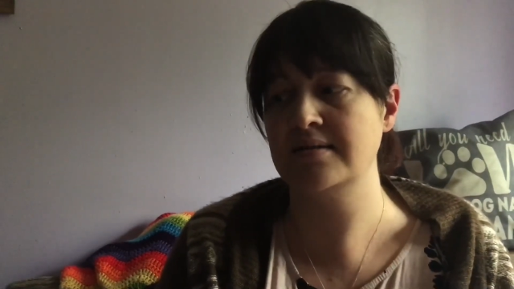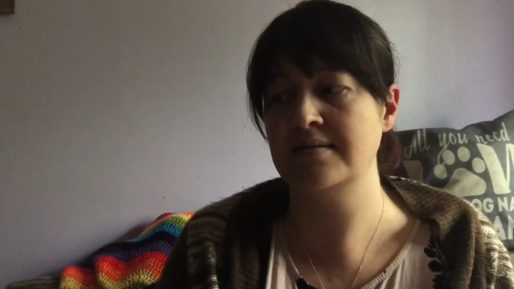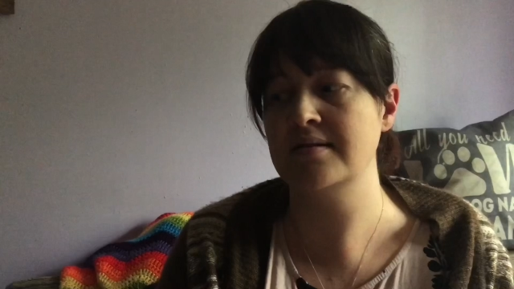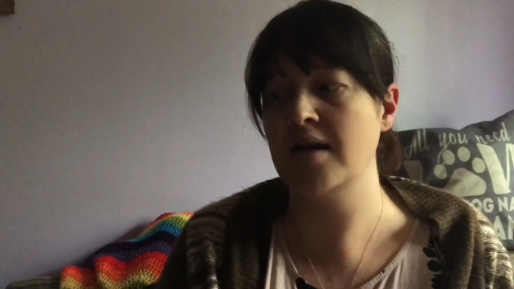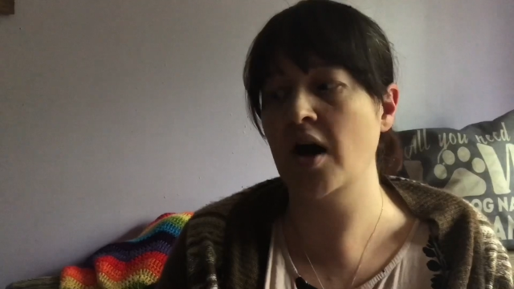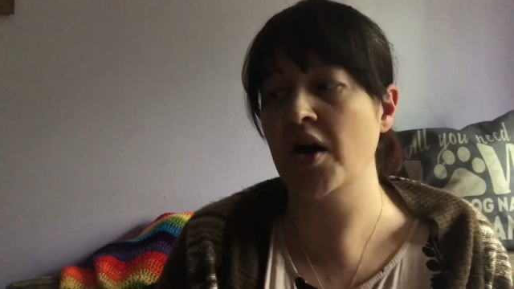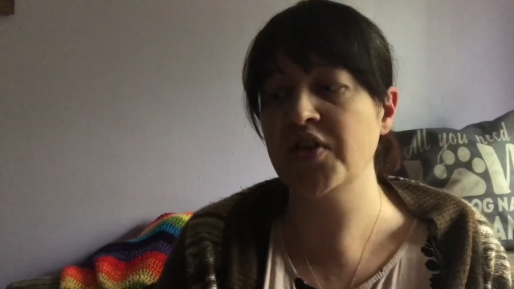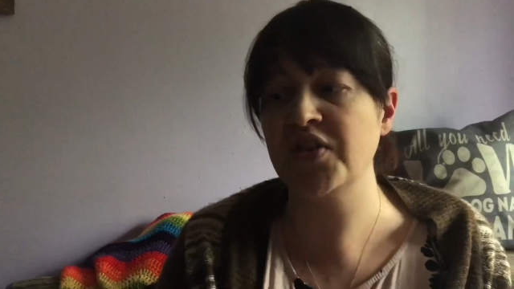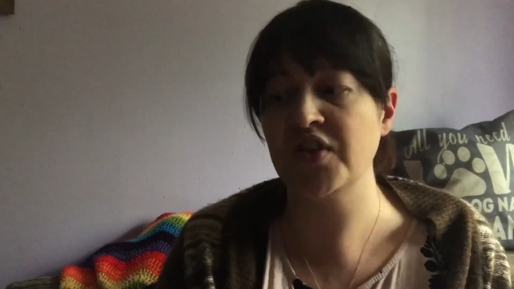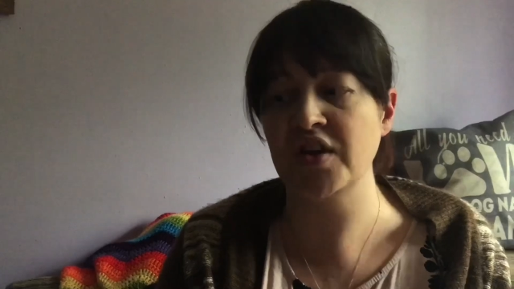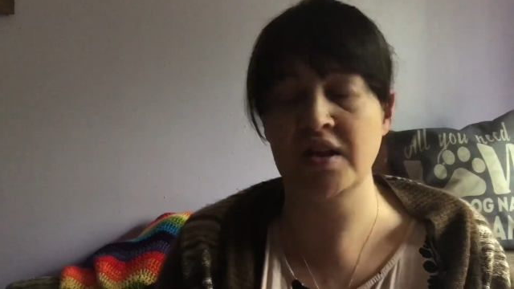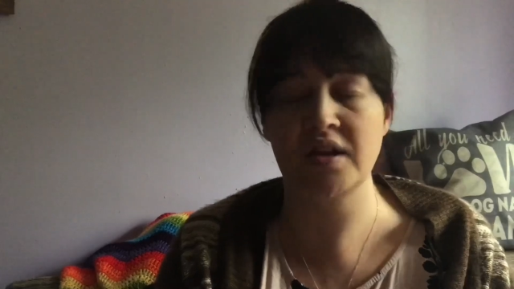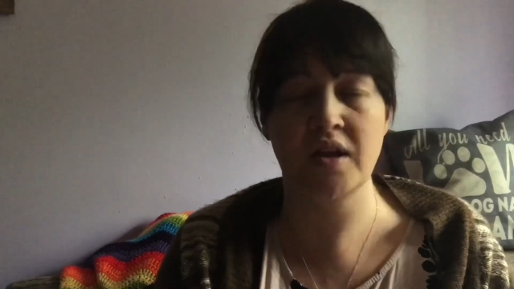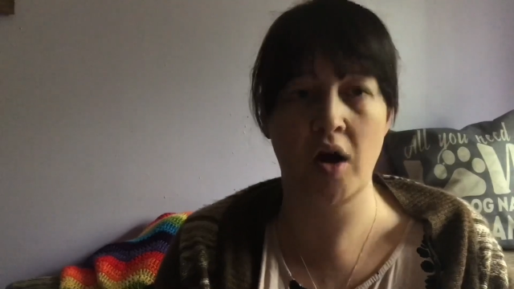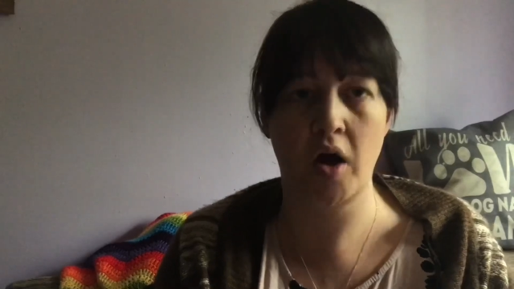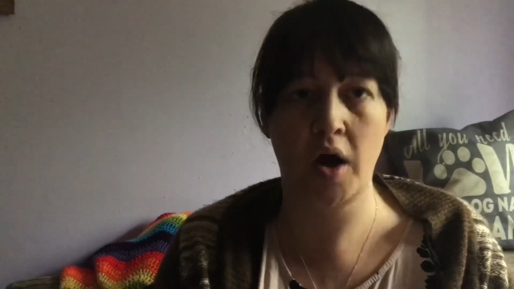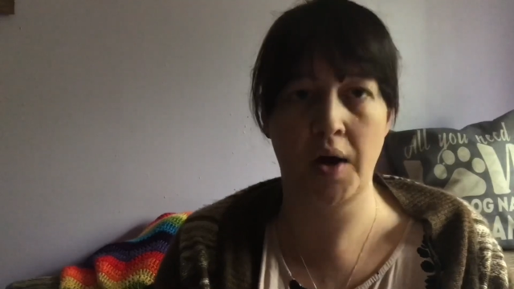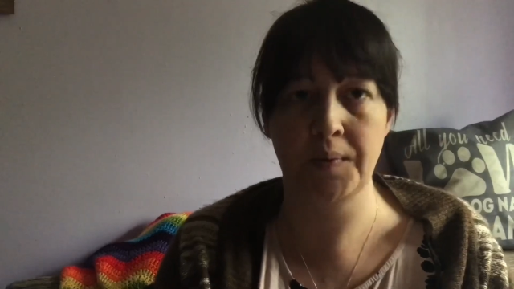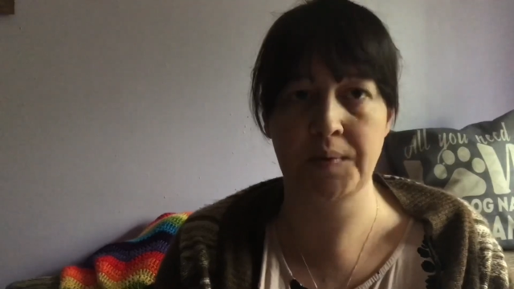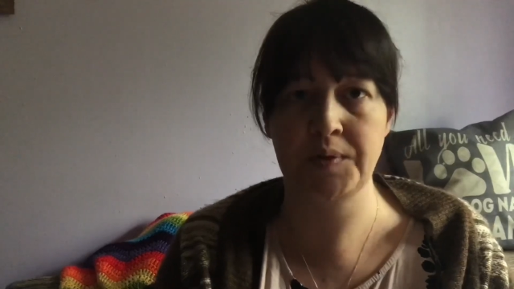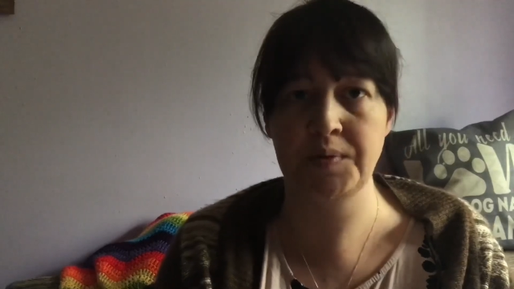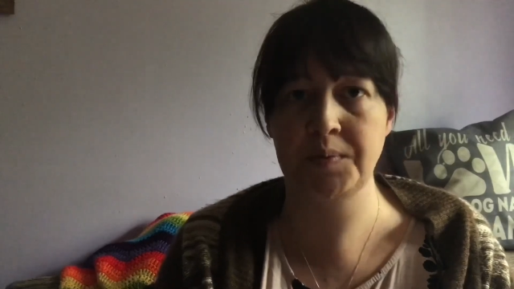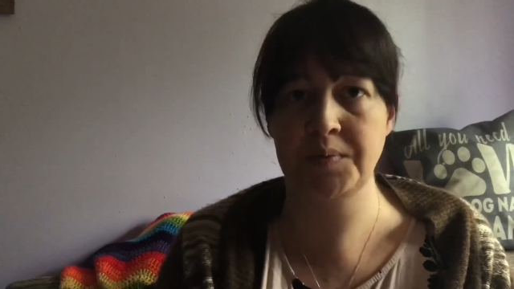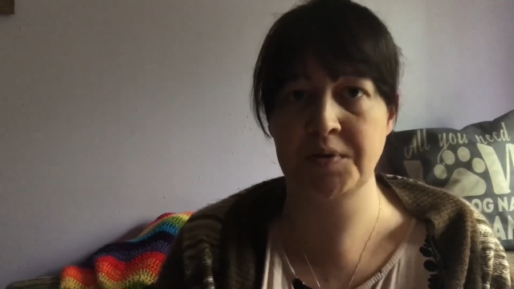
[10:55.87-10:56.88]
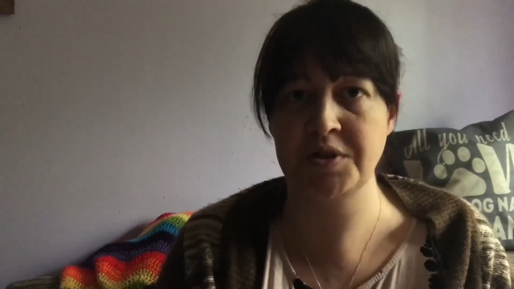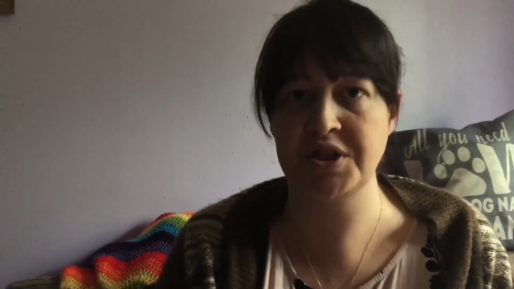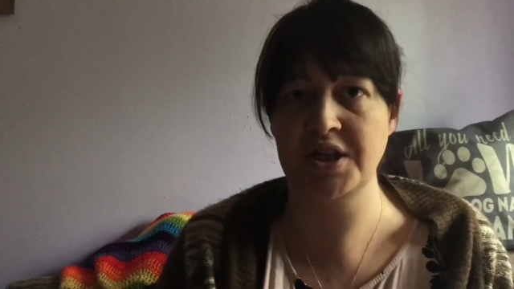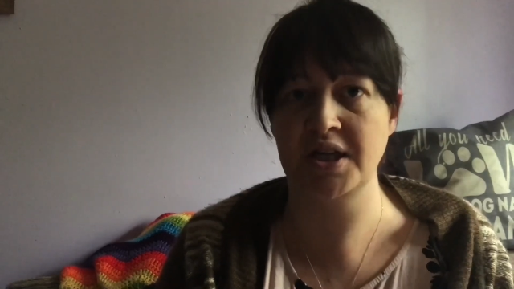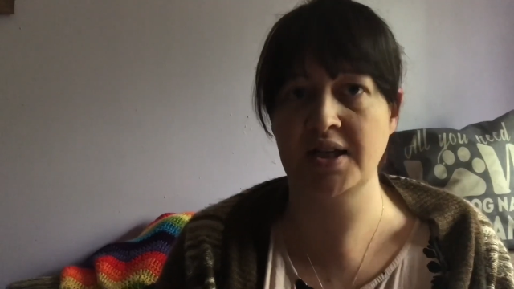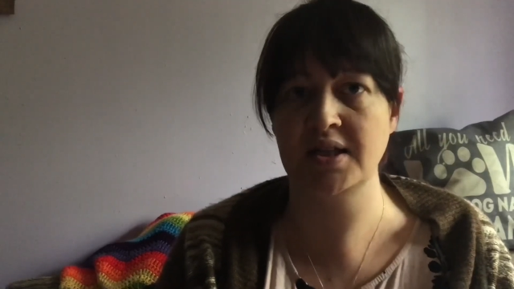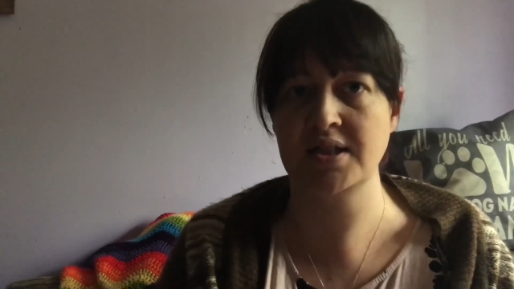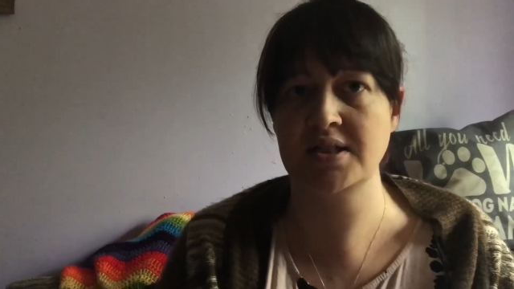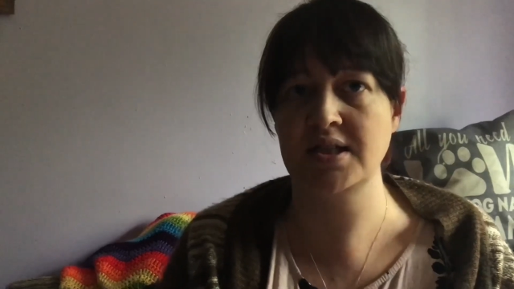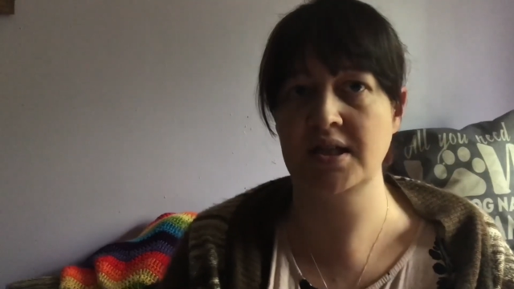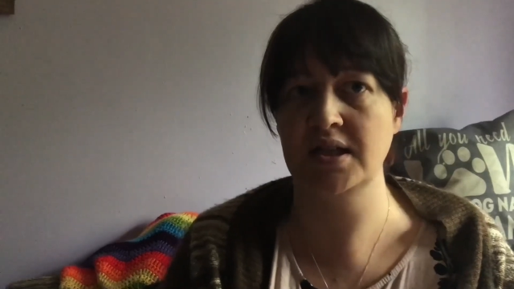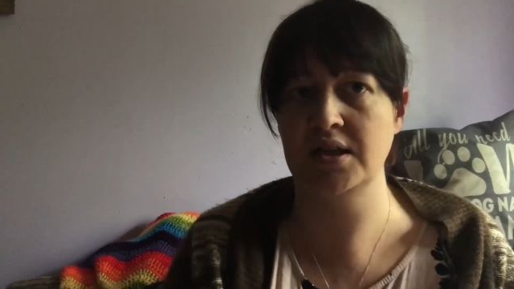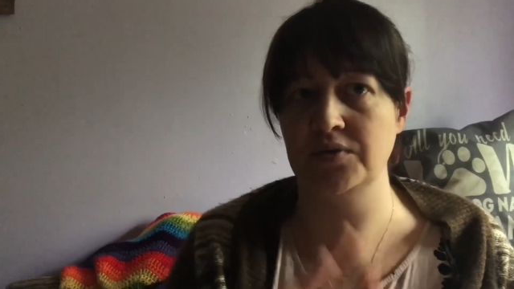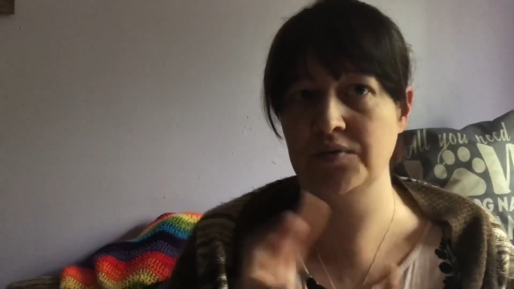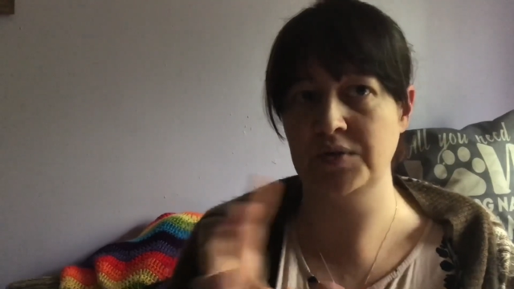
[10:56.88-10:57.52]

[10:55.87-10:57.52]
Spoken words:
nothing that I would predict in